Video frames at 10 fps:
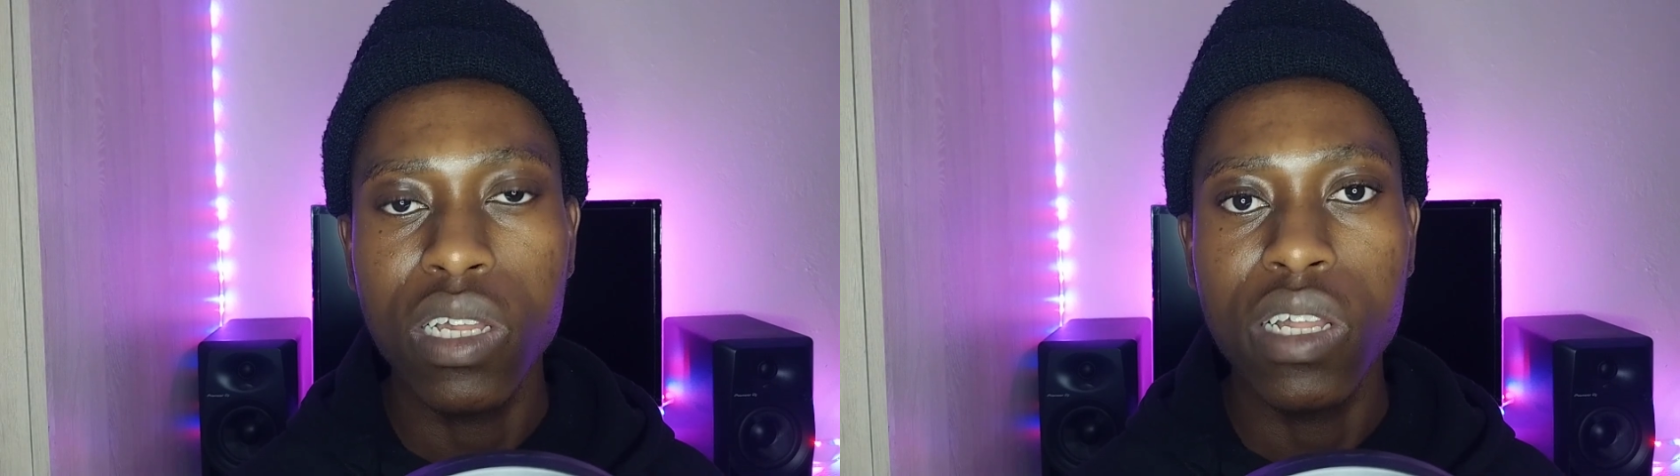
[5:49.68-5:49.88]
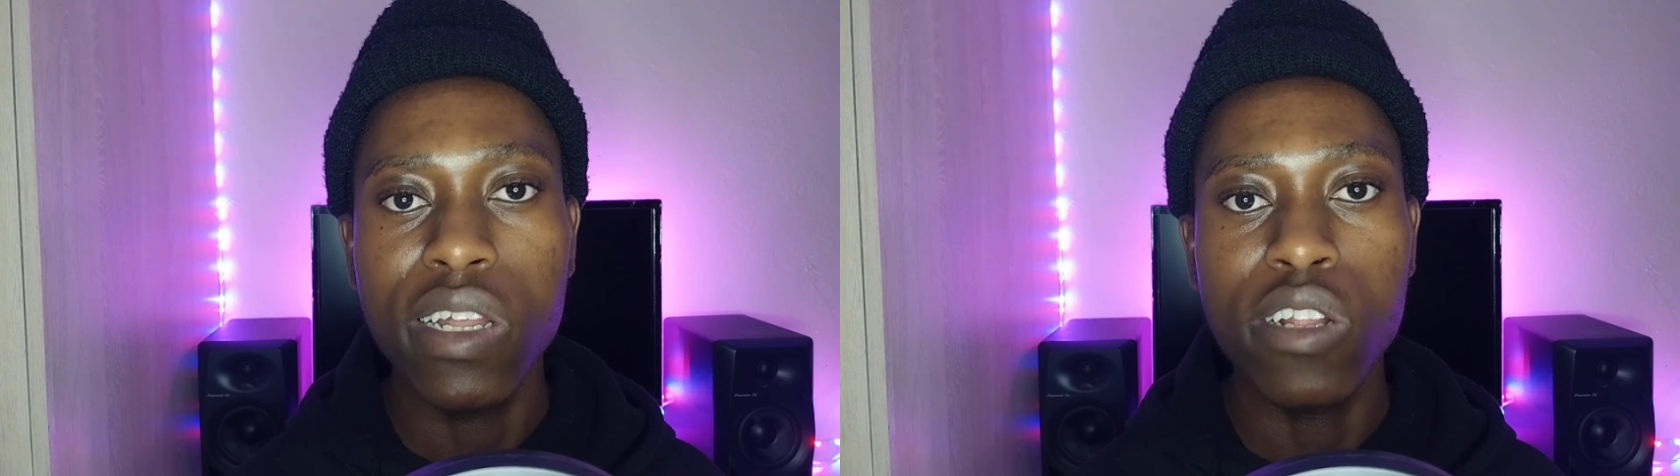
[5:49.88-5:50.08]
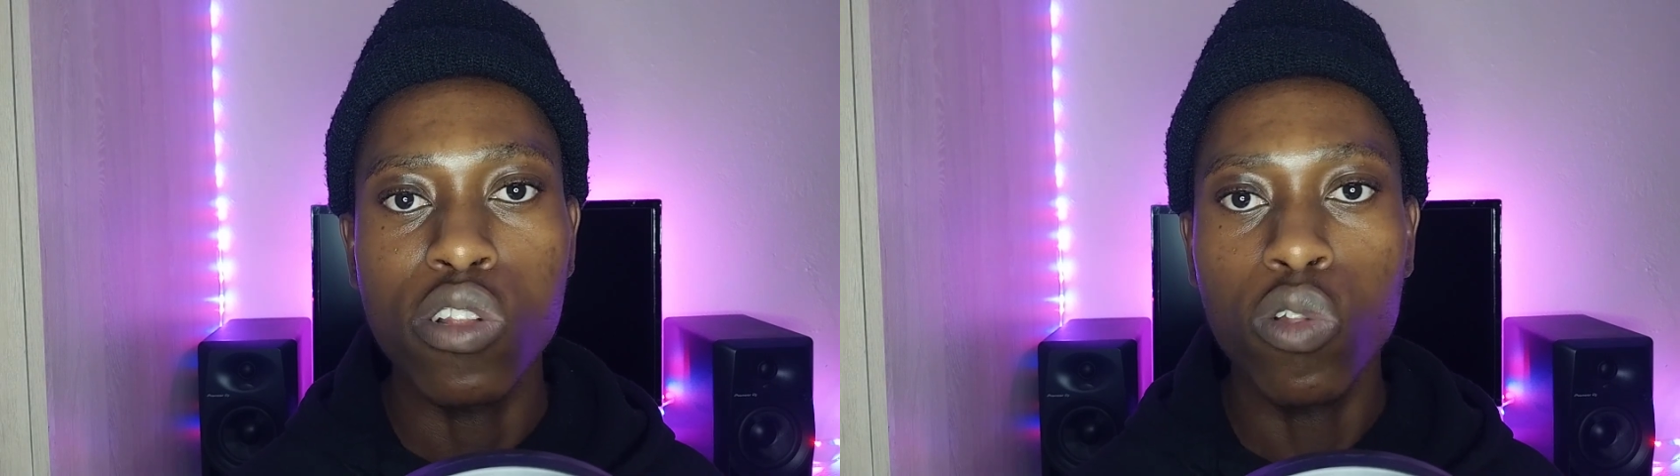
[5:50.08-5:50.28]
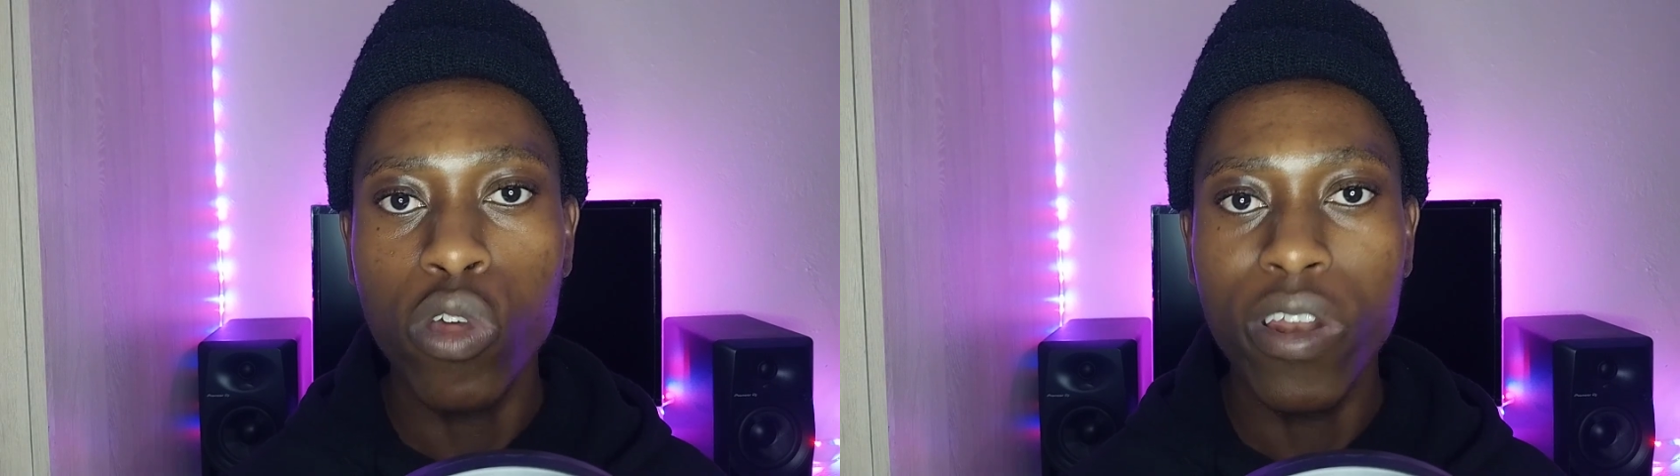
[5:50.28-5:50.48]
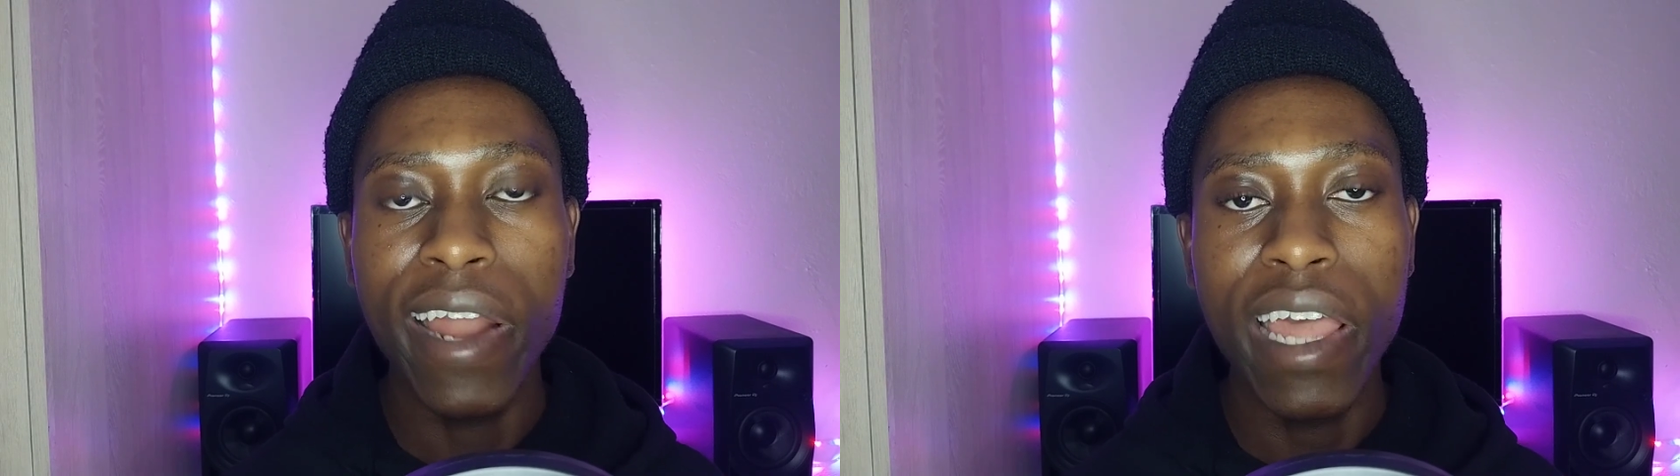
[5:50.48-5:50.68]
include
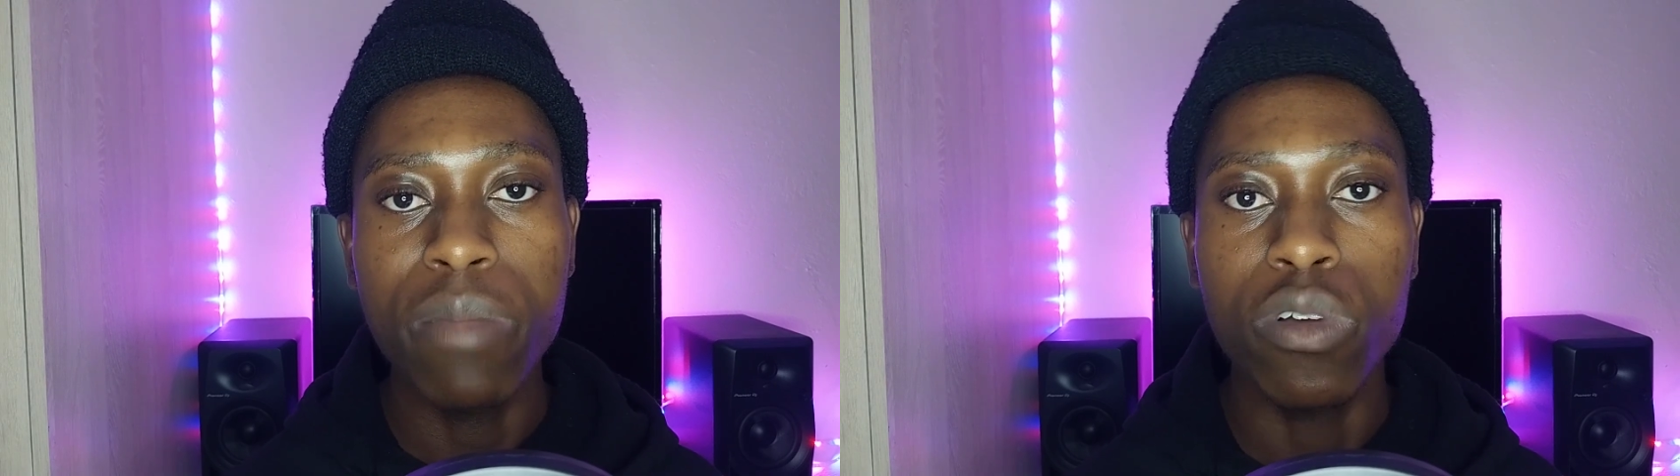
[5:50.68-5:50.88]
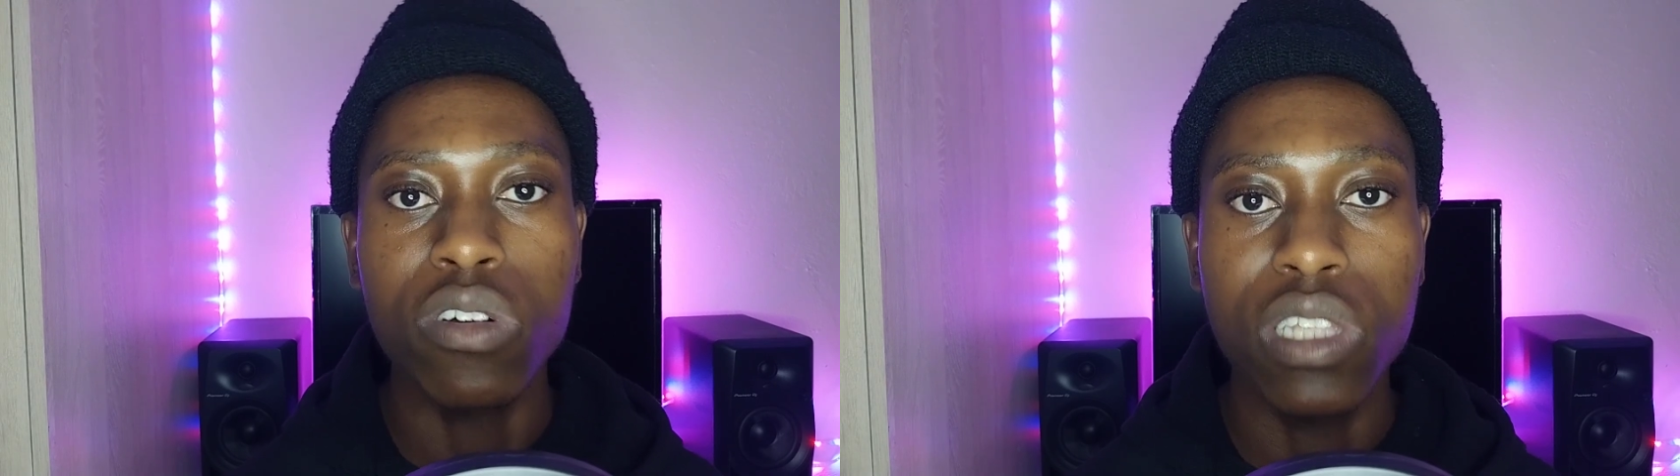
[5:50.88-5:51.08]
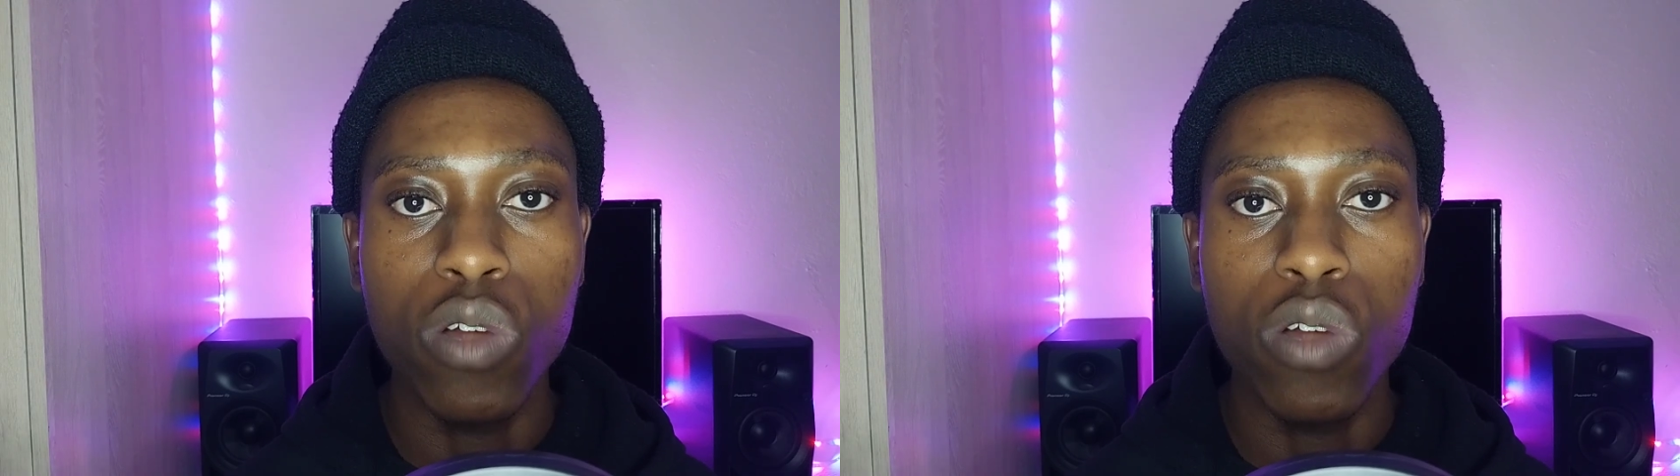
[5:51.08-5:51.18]
your name because